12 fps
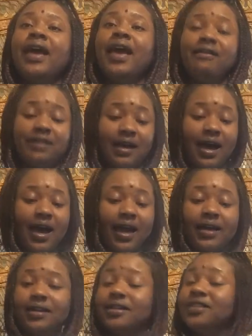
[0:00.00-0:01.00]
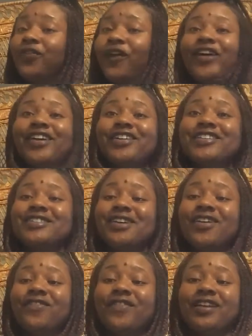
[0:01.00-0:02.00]
Have a kindness for
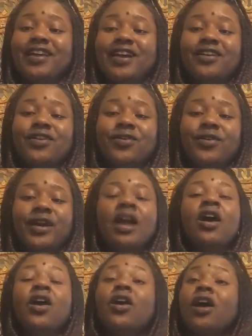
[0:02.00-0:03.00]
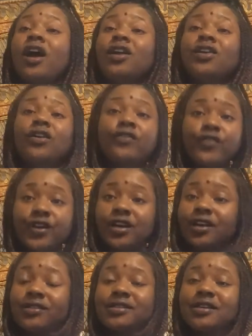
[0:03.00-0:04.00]
yourself in that knowing? Or are you gonna
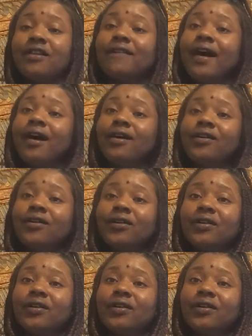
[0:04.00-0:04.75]
freak yourself out?